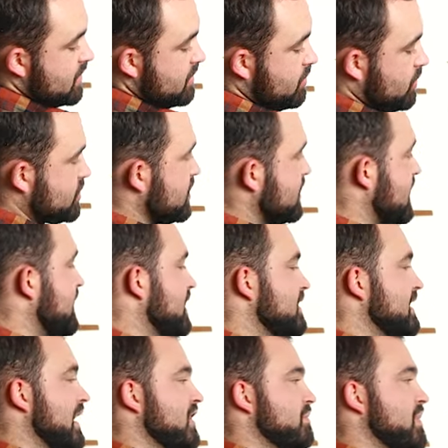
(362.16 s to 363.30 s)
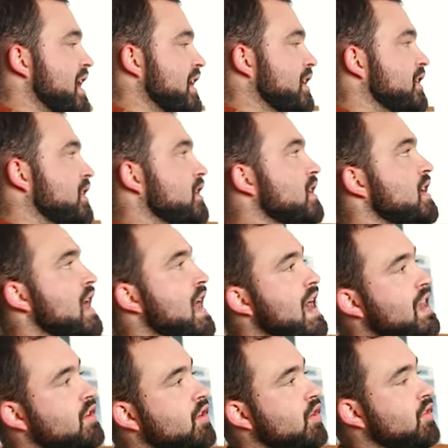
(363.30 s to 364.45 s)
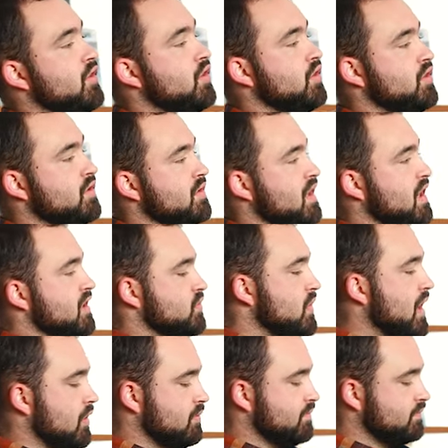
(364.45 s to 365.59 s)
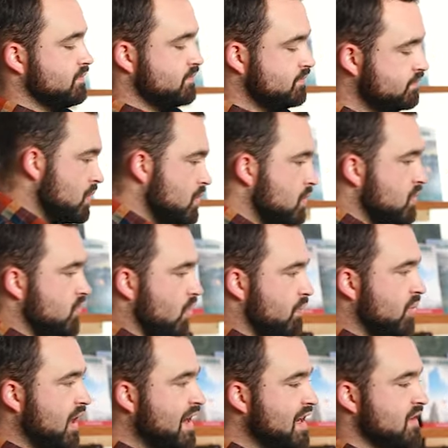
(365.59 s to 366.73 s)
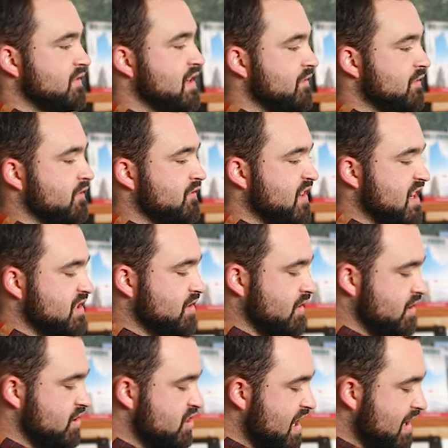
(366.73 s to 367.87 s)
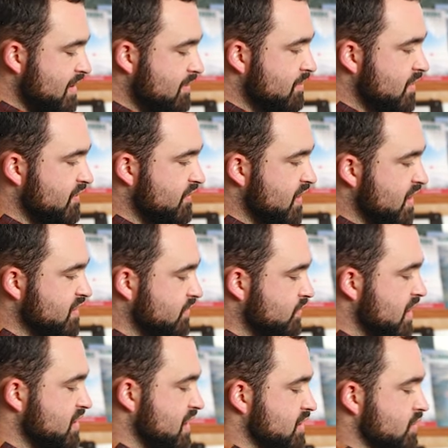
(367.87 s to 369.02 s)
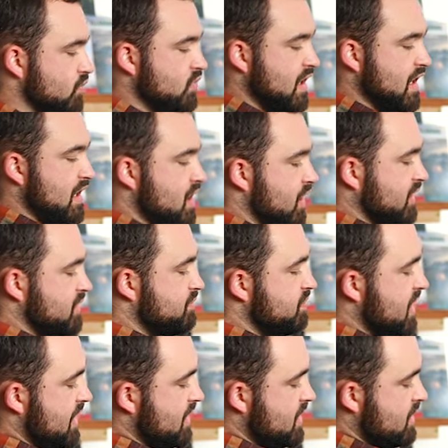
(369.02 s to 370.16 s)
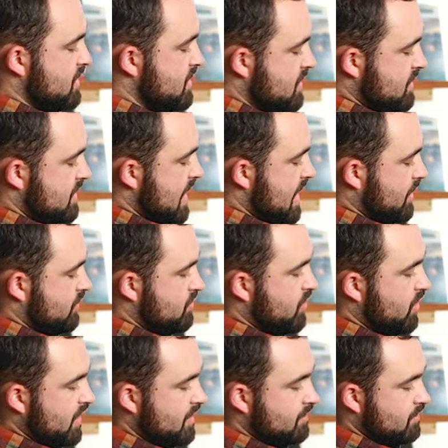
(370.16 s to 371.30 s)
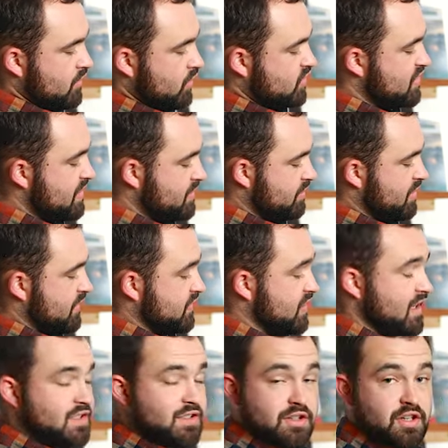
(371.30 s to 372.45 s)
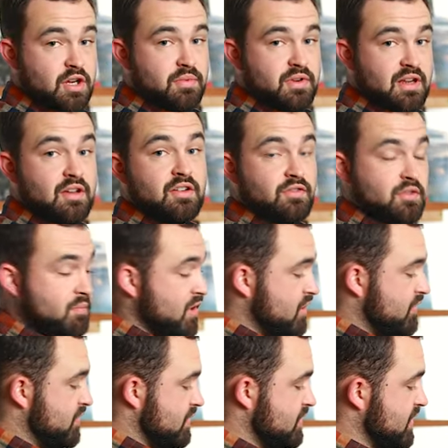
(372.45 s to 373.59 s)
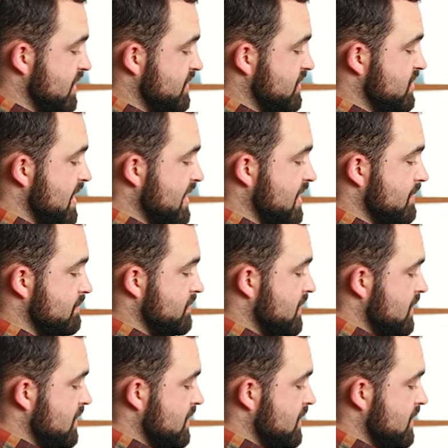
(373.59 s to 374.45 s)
the lower portion, and then down the back and on the hood as well. We've got plenty of different features on this jacket, the first of which is a really nice big kangaroo pocket. We've got zips on both sides, so you can open it from both sides of the jacket.